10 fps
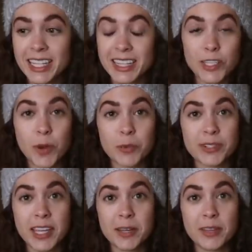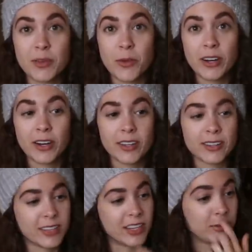that this one was going to be the winner
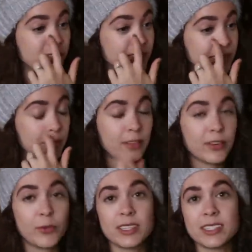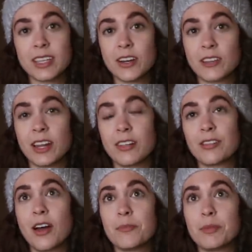because there were some other ones in there that I
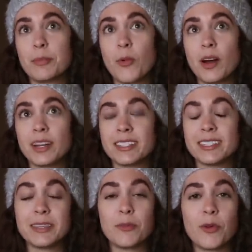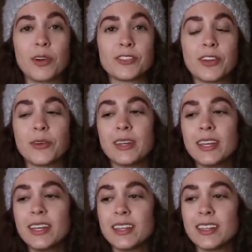thought people wanted to see more. So
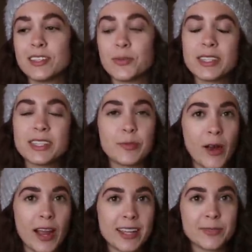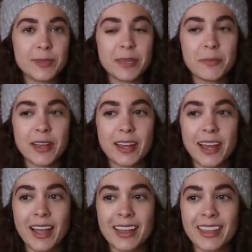this one surprised me, but
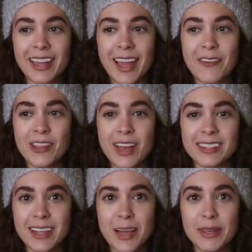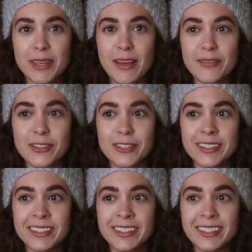I think I have a lot of zombie
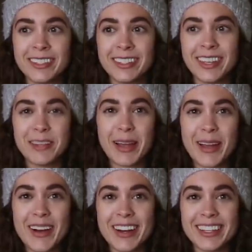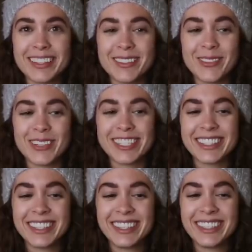lovers in my audience, which
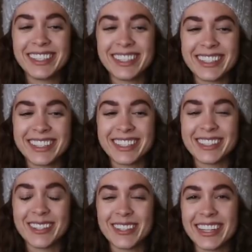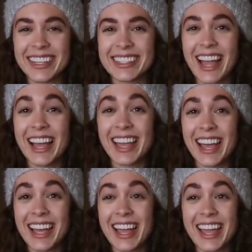is concerning because
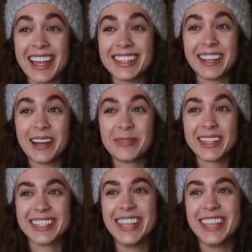I, I, I hate zombies.